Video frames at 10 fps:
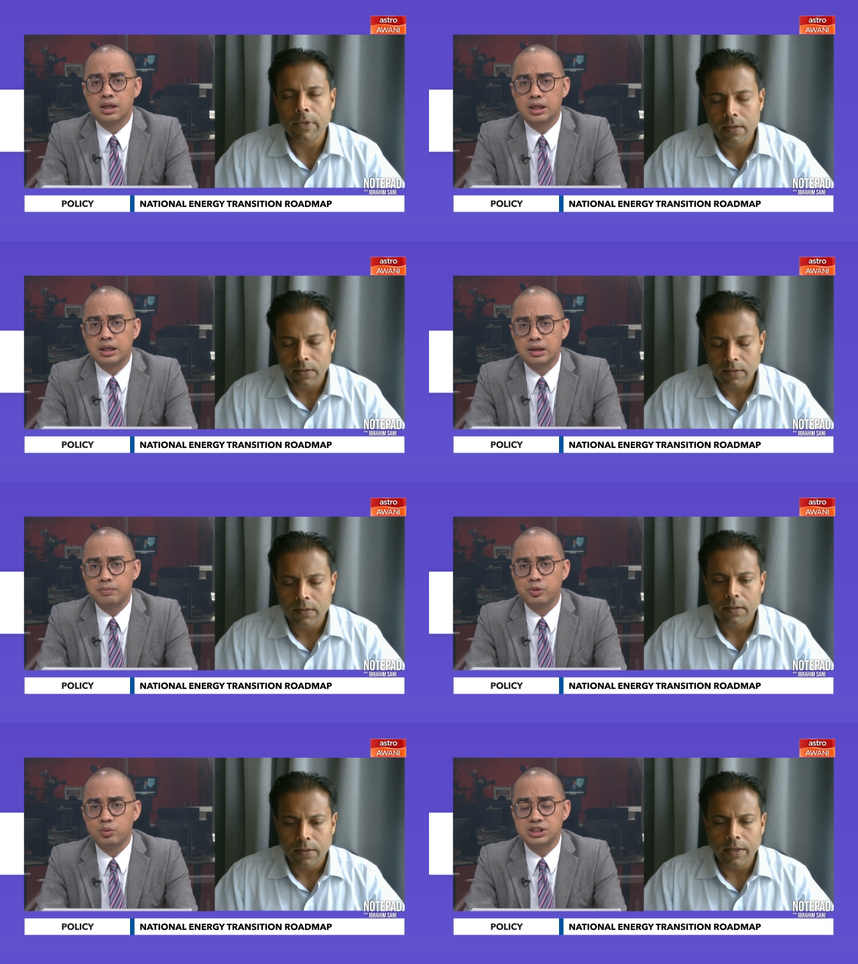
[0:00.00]

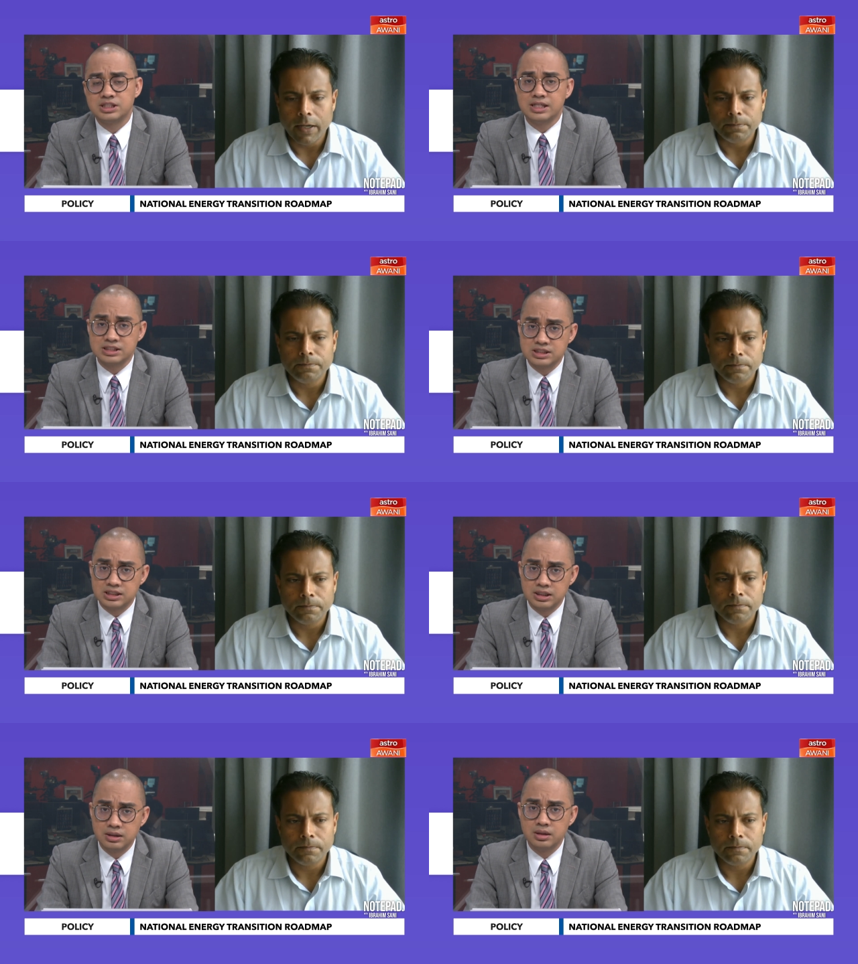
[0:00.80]
Speaker 1: um, which is
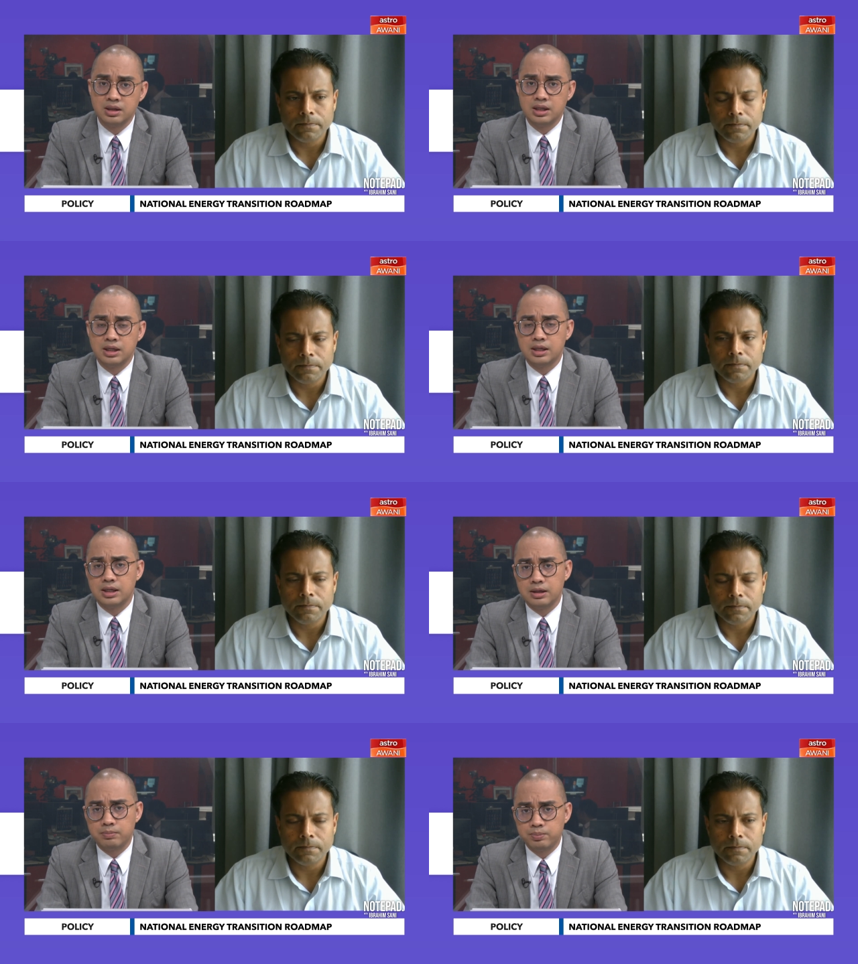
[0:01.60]
necessary
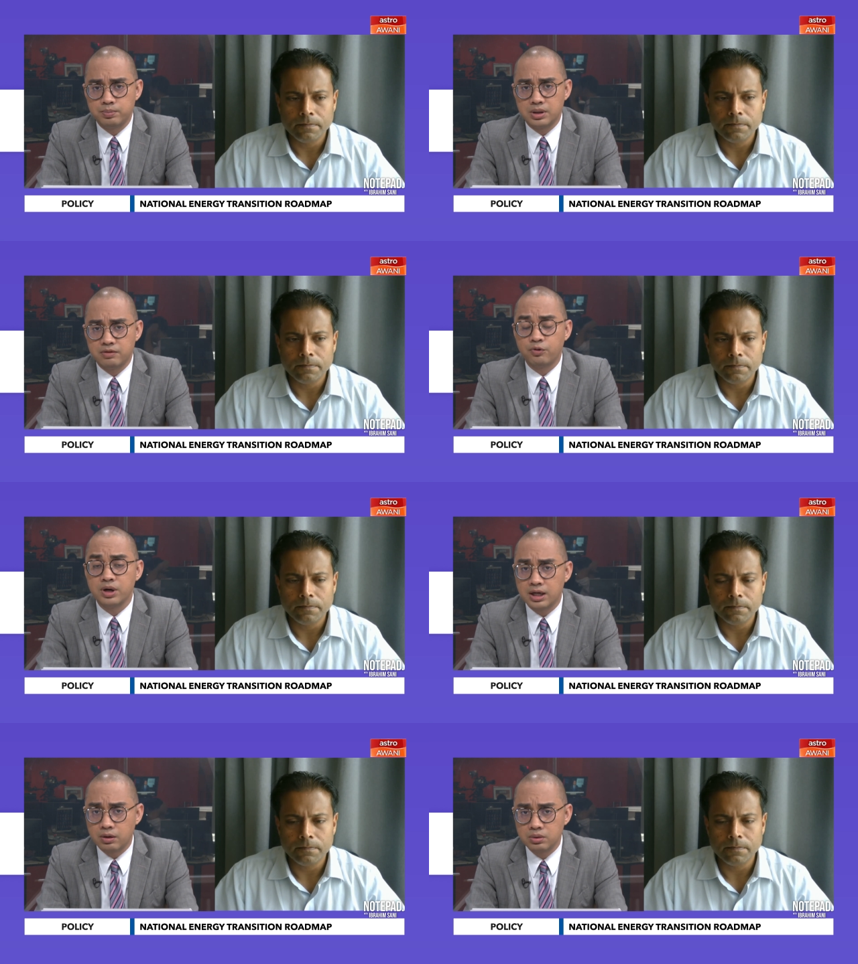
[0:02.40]
uh, uh, for
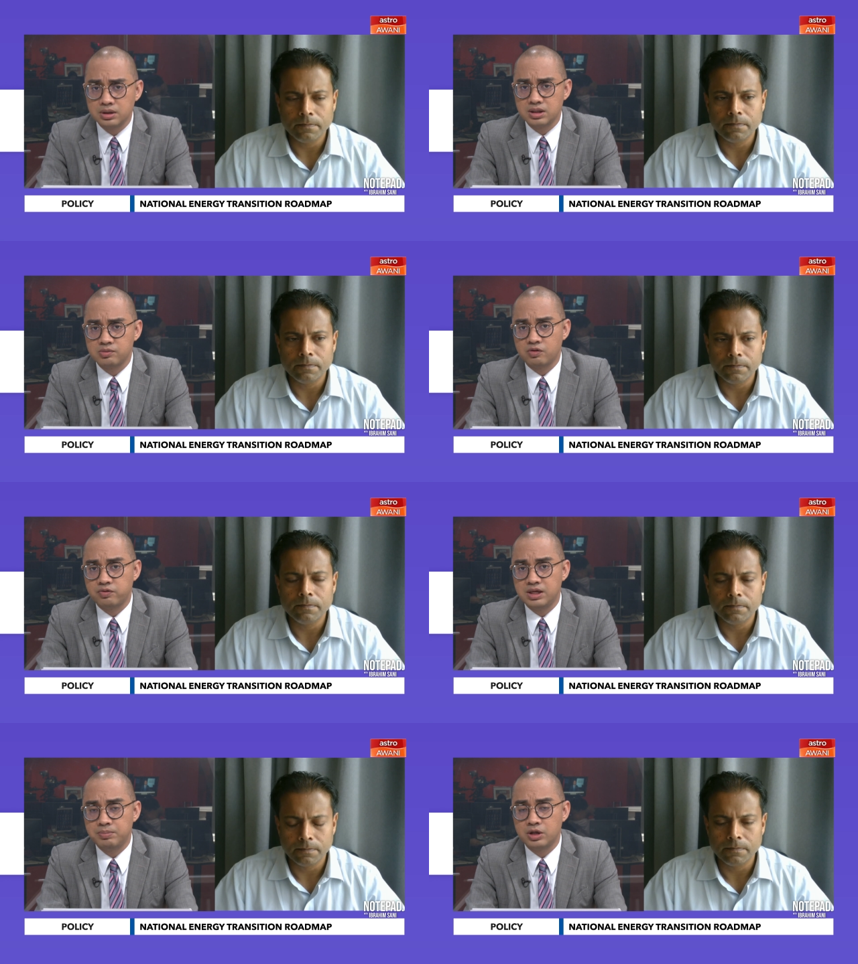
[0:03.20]
now in terms
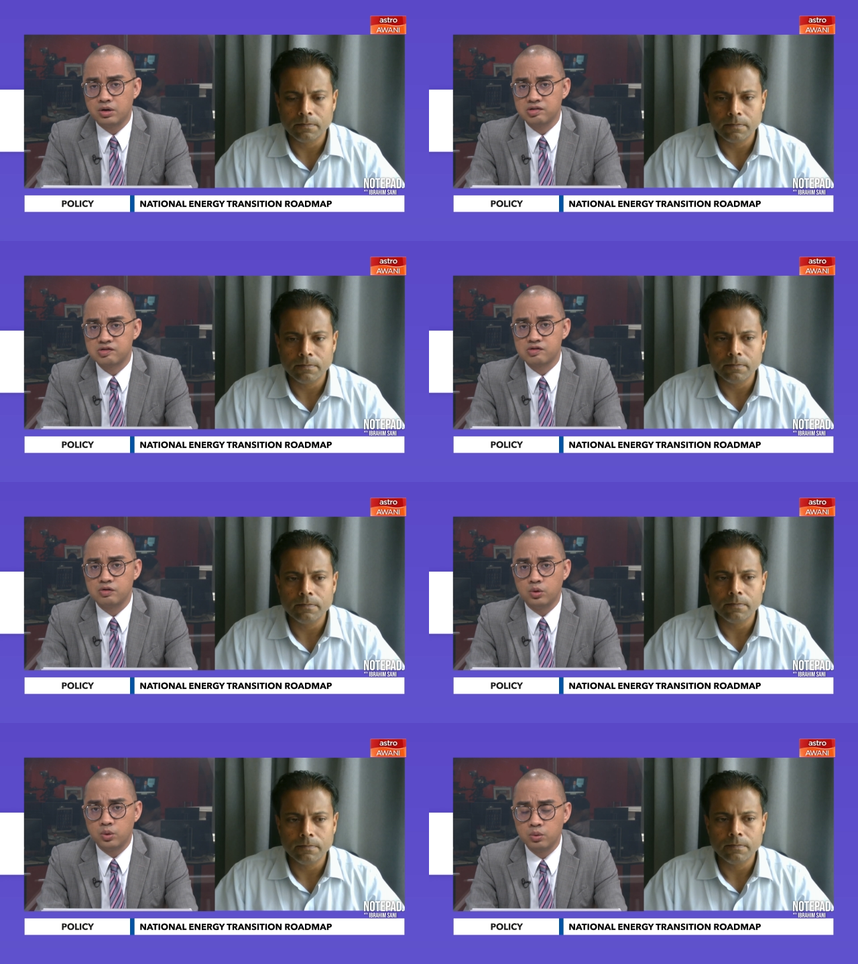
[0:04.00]
of keeping costs
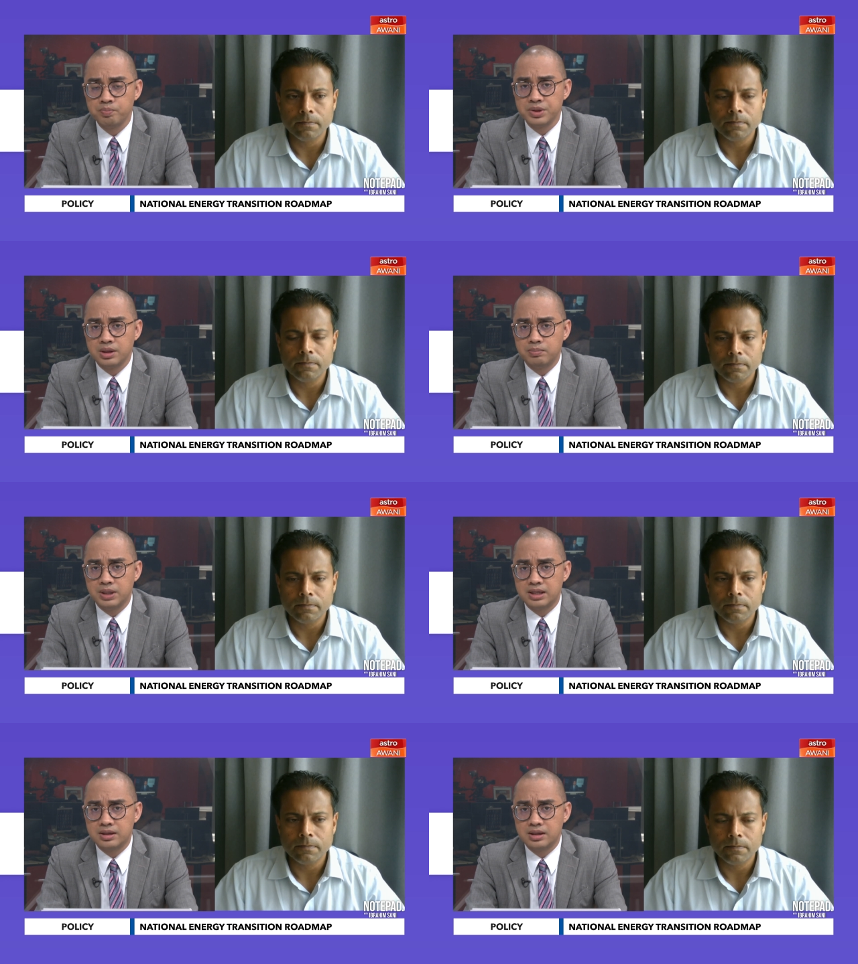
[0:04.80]
low.
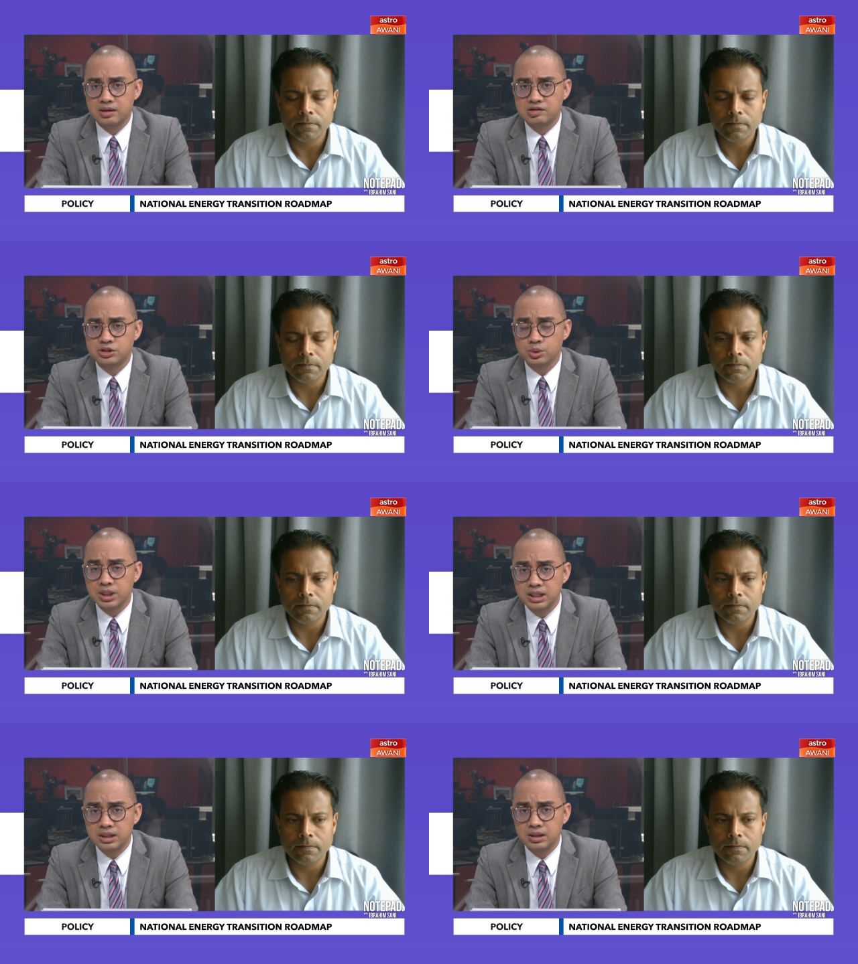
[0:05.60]
But uh,
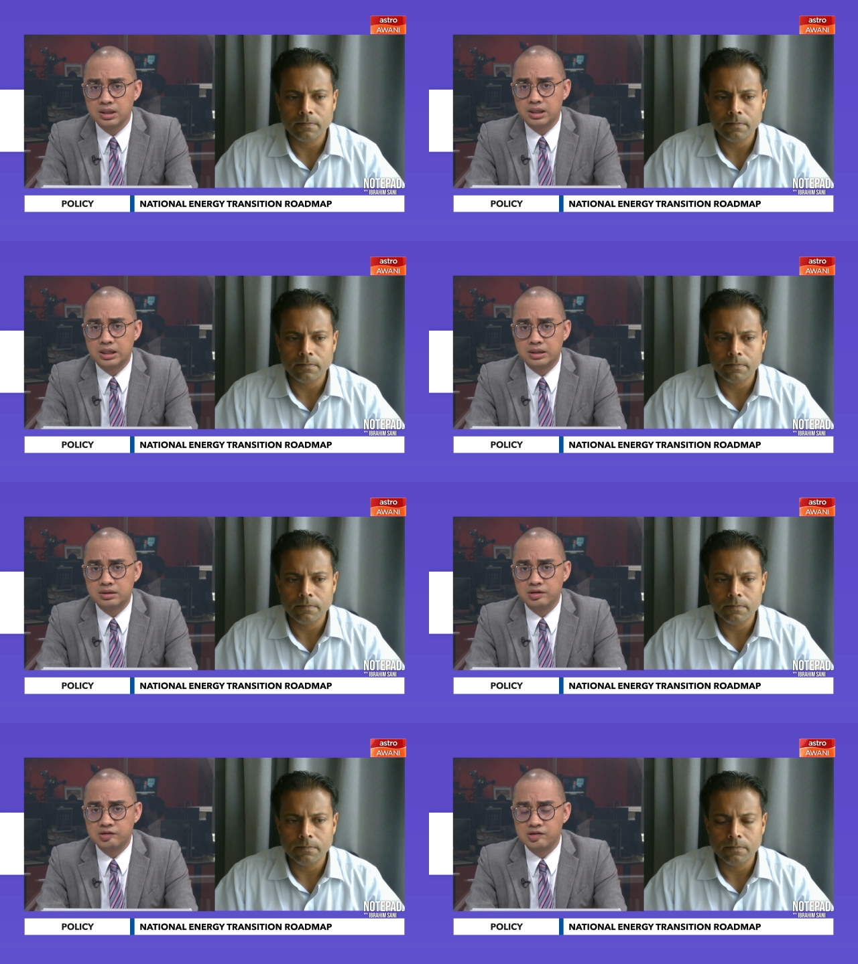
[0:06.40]
surely uh,
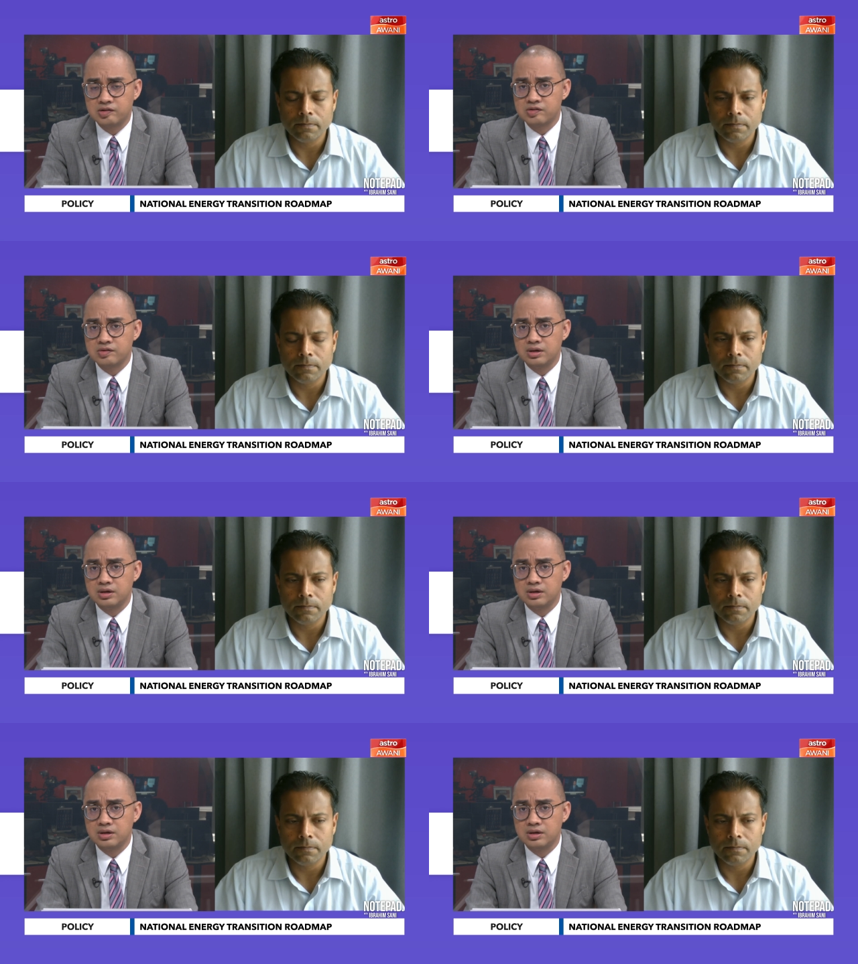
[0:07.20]
this is